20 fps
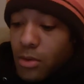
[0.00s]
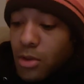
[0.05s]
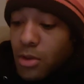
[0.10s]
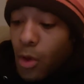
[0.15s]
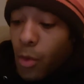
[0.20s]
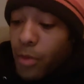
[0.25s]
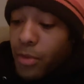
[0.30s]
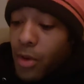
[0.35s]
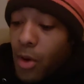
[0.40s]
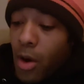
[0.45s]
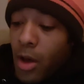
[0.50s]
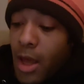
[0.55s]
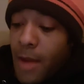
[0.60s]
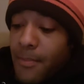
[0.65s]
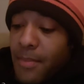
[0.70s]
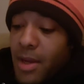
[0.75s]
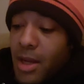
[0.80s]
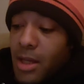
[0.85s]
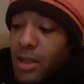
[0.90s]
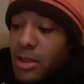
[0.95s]
So with all
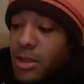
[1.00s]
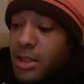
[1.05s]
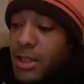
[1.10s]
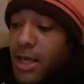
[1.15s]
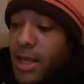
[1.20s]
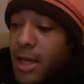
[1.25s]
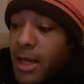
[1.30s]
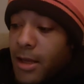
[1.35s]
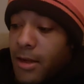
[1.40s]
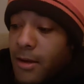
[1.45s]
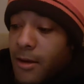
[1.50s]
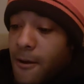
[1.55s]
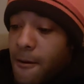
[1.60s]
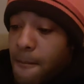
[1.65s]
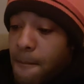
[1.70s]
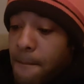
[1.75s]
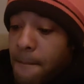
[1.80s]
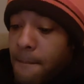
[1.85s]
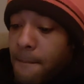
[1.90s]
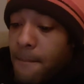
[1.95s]
that being said,
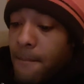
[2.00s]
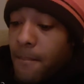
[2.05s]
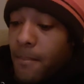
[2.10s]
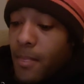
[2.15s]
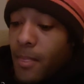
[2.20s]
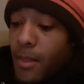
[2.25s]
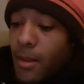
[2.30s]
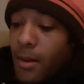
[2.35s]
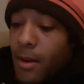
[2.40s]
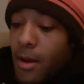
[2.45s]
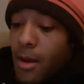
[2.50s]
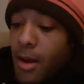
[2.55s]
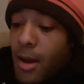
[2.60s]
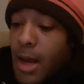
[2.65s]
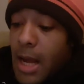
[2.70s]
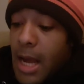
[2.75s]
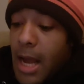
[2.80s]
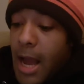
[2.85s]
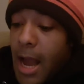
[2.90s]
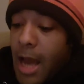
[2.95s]

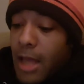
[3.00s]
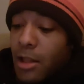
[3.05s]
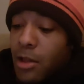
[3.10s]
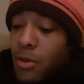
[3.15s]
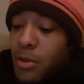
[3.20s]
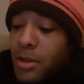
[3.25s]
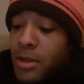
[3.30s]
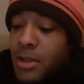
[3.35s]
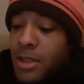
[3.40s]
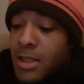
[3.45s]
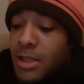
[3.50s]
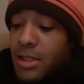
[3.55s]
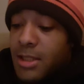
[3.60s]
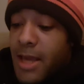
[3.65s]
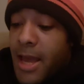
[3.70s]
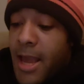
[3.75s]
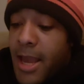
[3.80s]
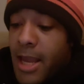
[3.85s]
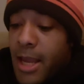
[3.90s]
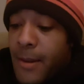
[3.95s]
I look at this
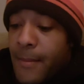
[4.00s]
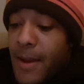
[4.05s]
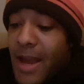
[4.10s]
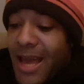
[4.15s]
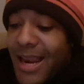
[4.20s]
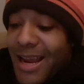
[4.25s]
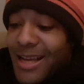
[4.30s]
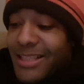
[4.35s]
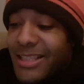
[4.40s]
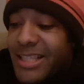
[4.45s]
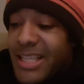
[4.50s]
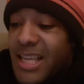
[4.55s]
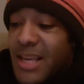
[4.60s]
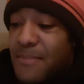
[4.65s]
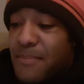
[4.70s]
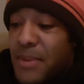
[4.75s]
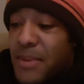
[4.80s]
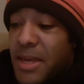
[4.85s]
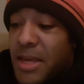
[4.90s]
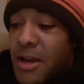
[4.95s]
game and I see
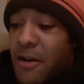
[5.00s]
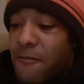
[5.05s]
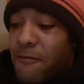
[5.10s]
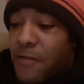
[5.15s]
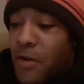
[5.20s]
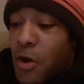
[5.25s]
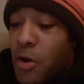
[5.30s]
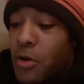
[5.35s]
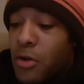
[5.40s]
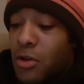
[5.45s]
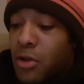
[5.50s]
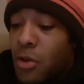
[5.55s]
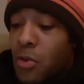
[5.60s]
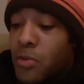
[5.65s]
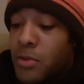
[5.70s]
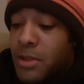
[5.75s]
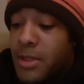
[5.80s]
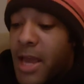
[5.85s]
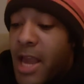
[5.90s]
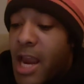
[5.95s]
it being a very
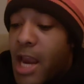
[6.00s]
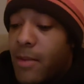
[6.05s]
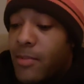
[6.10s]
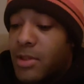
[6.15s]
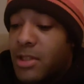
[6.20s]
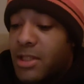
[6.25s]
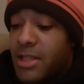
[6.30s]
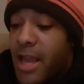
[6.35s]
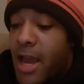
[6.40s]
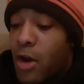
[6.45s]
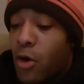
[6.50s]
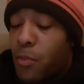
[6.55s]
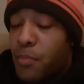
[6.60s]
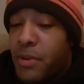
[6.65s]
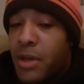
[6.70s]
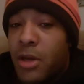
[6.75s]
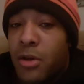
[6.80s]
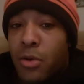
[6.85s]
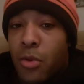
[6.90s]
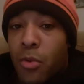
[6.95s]
close game, Seattle
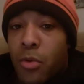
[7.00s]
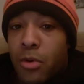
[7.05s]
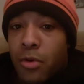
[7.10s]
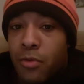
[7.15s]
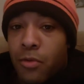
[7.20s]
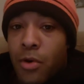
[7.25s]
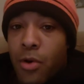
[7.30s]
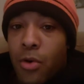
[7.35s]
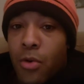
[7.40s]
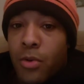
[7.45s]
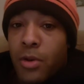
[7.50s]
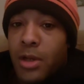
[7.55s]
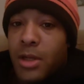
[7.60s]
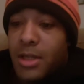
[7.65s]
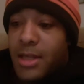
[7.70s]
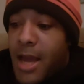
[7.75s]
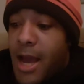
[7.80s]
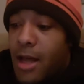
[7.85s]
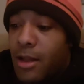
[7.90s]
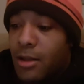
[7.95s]
being on the road
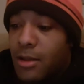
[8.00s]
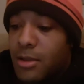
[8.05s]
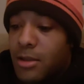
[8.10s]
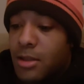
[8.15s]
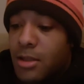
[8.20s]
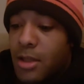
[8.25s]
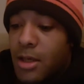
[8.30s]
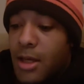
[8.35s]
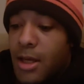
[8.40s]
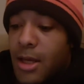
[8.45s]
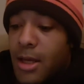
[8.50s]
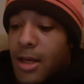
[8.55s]
in Dallas.